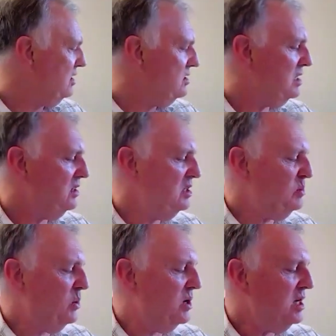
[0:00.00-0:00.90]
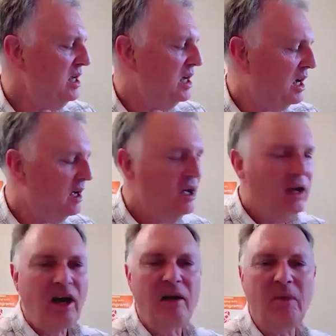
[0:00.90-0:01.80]
So at this point here,
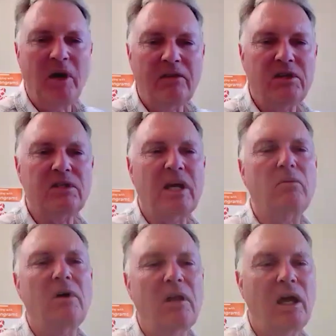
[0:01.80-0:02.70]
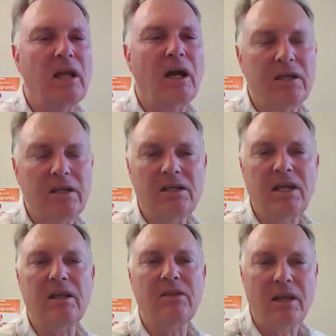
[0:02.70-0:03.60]
I might have to say, well, I'd like you to
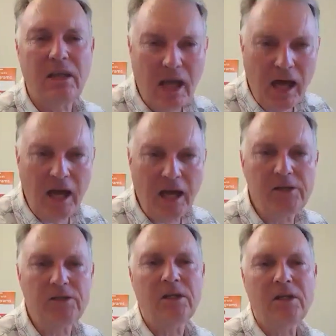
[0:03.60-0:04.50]
take the large